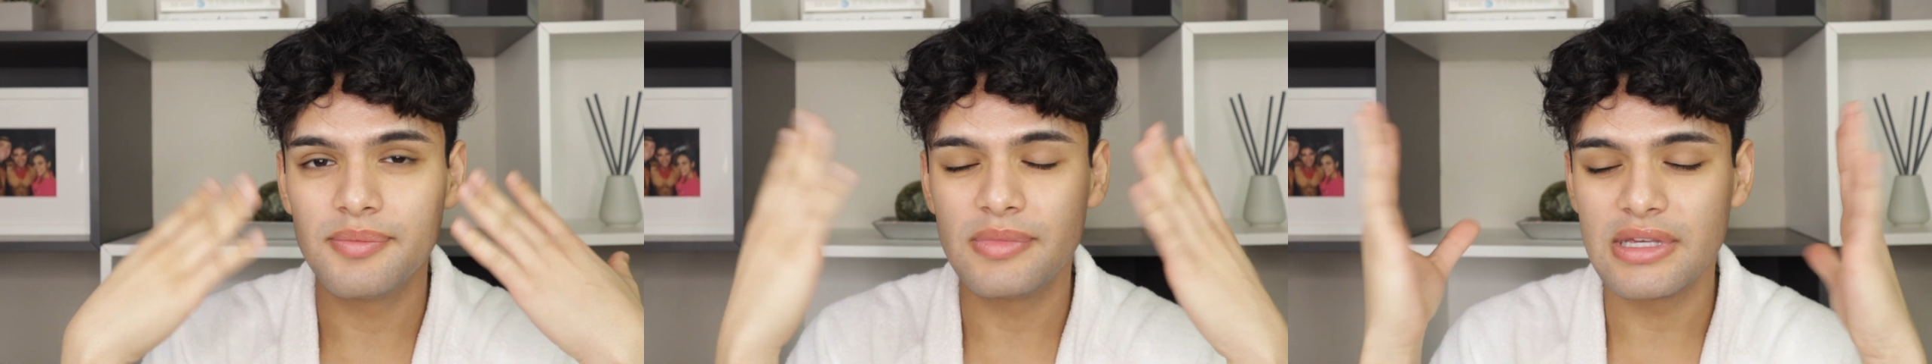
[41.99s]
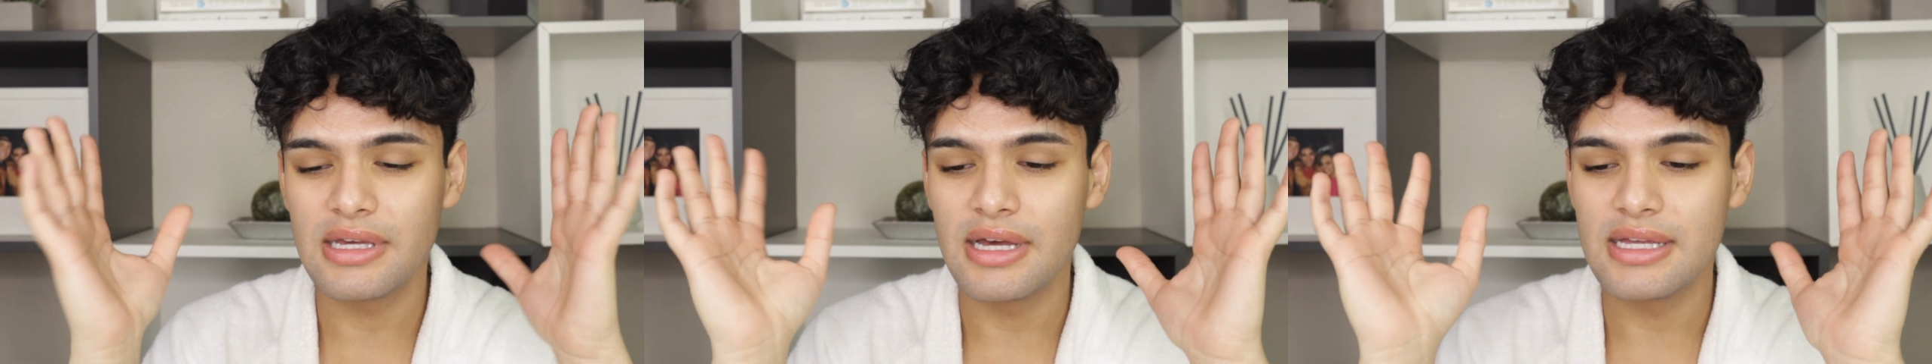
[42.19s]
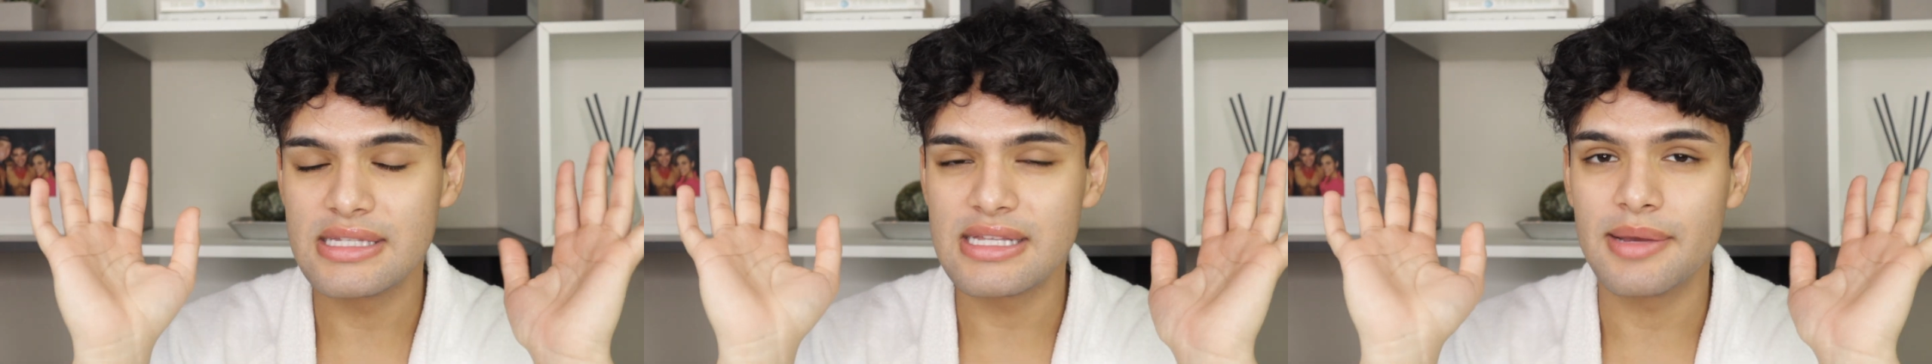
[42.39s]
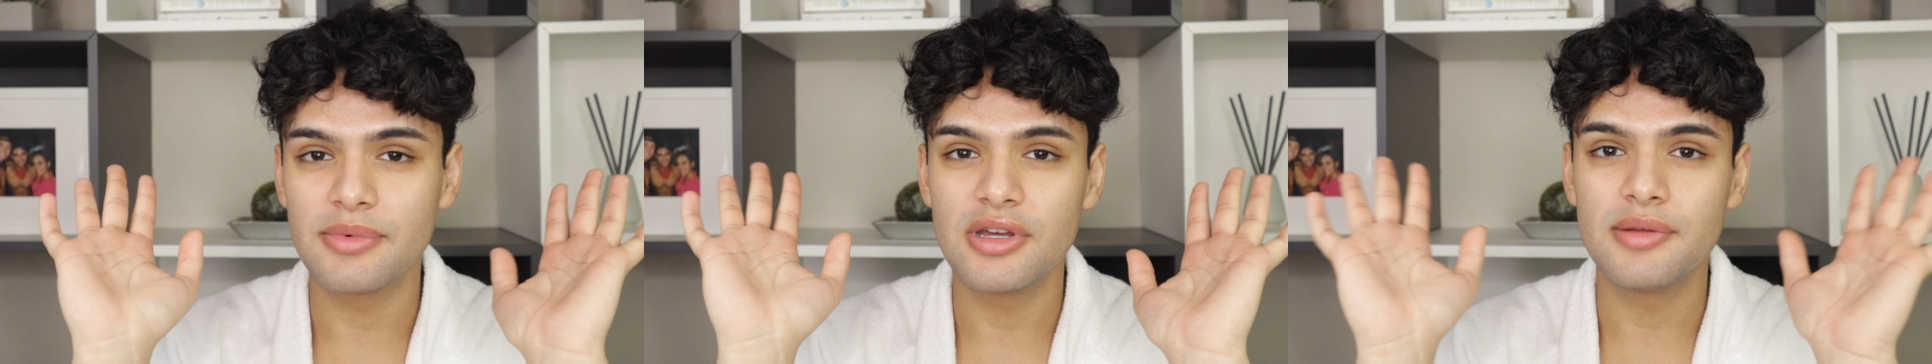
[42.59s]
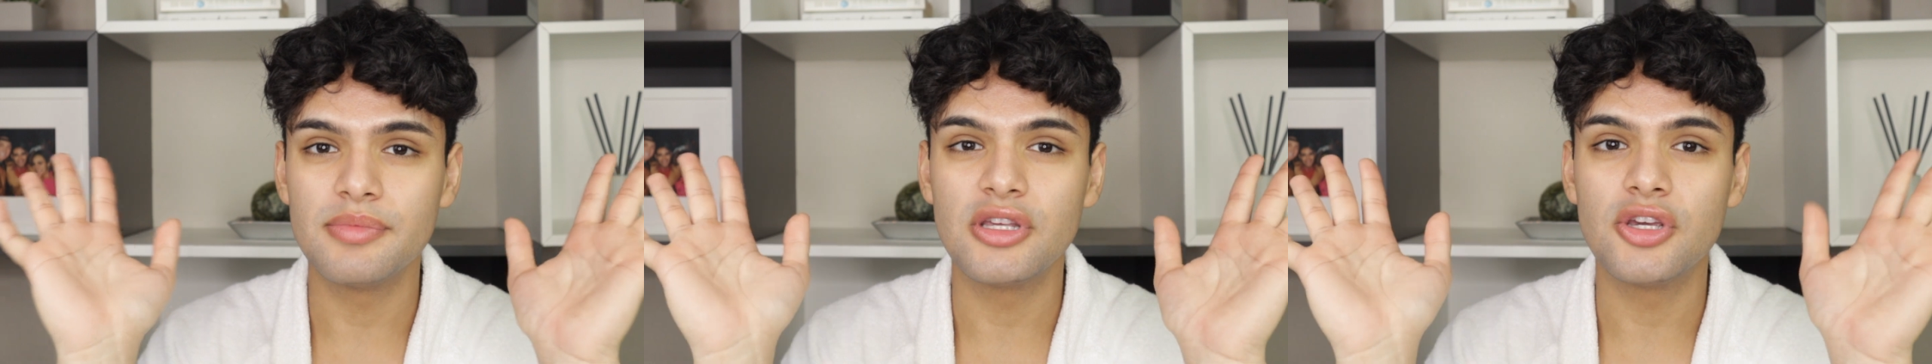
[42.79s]
because I'm
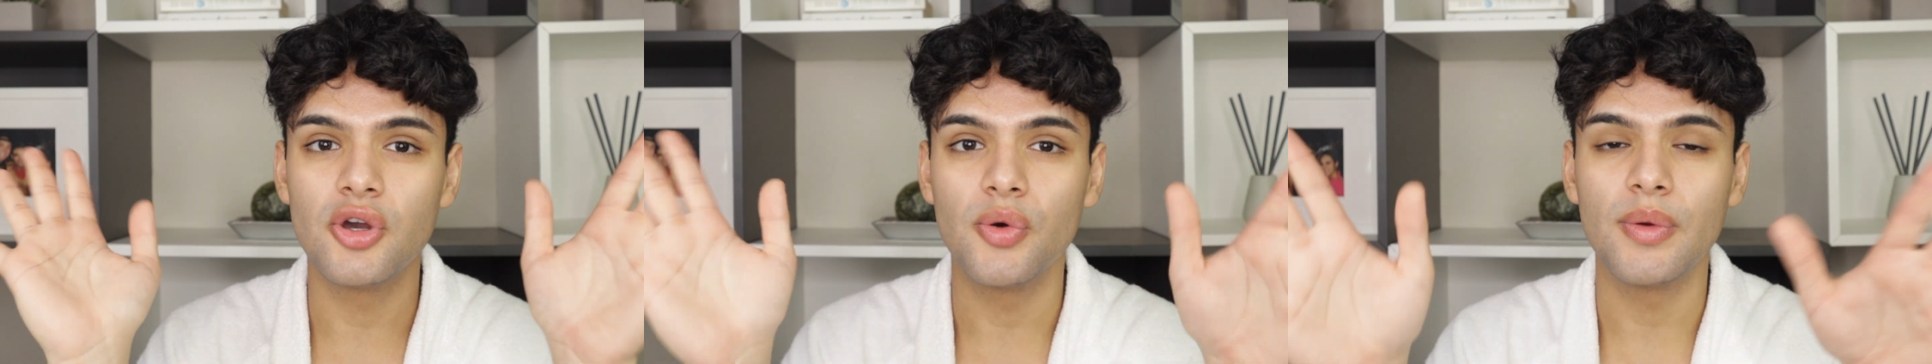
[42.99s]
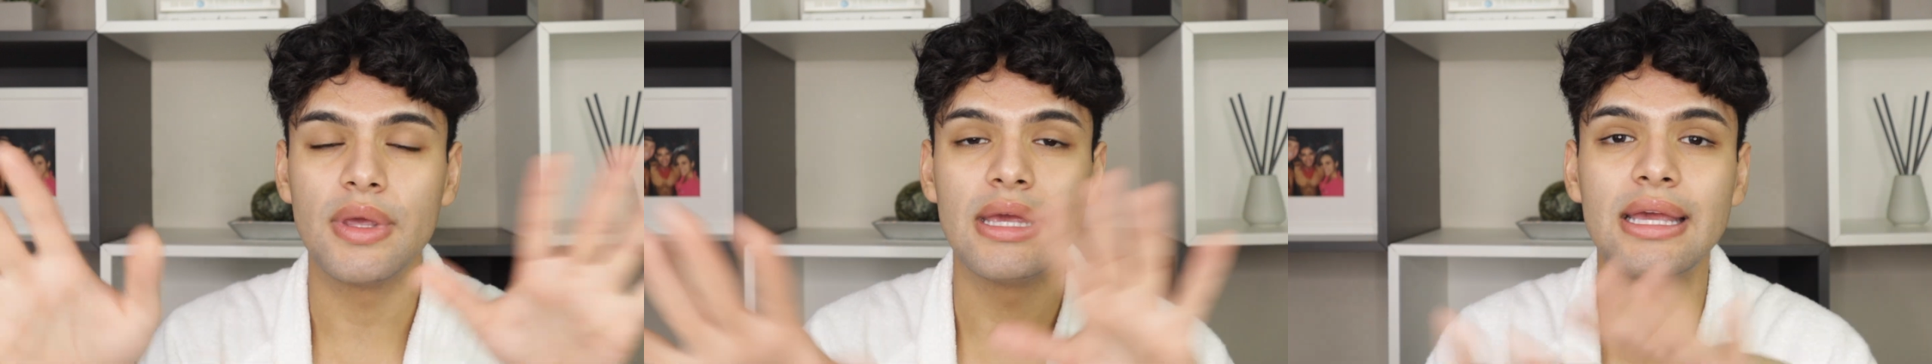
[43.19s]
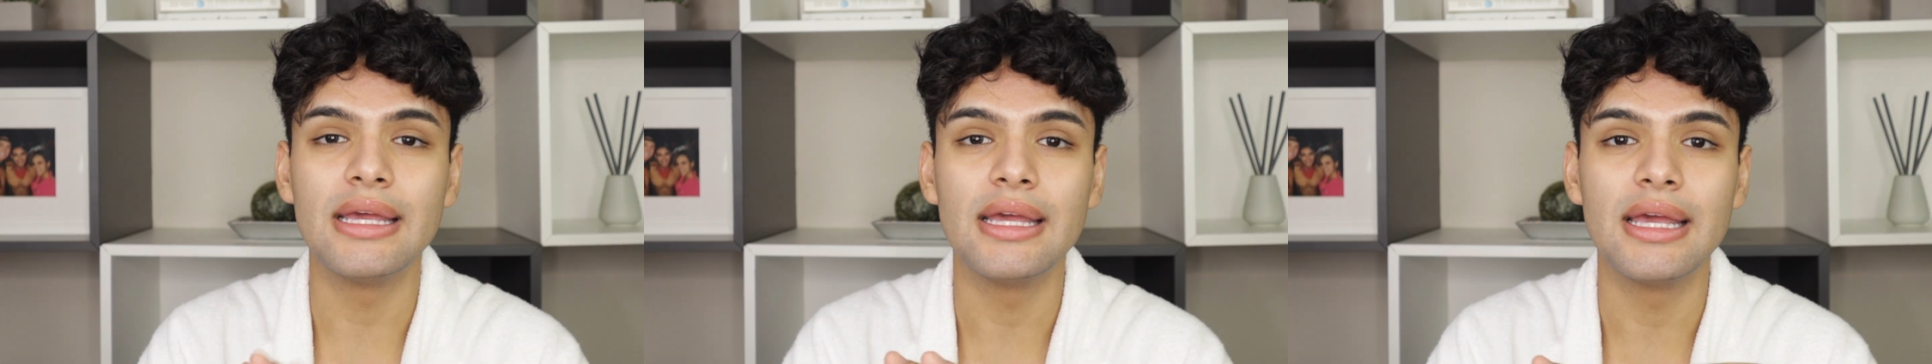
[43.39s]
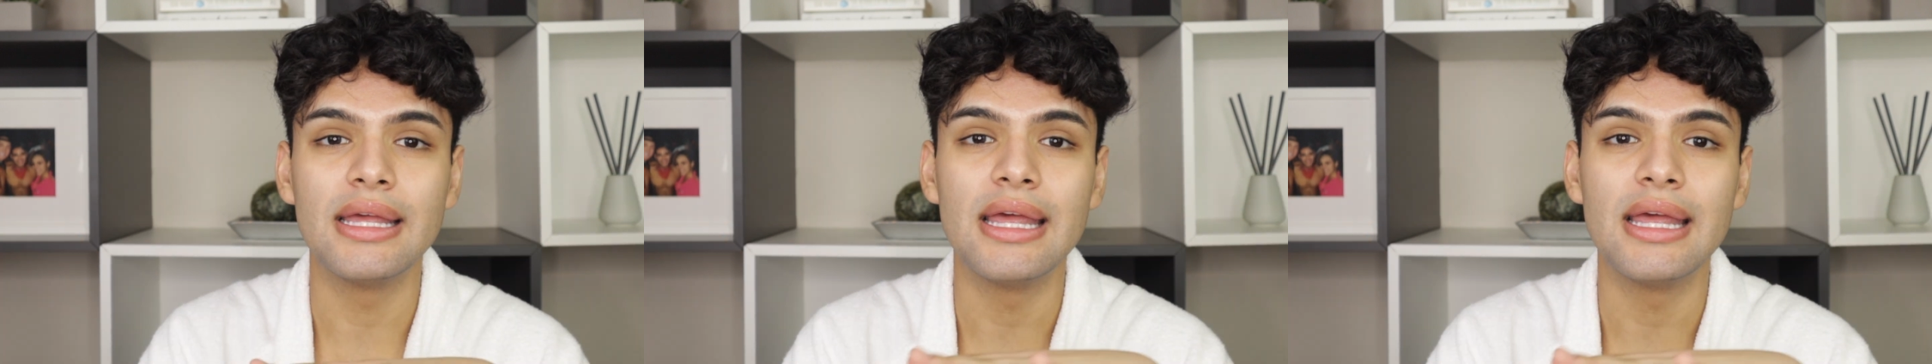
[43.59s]
going to be going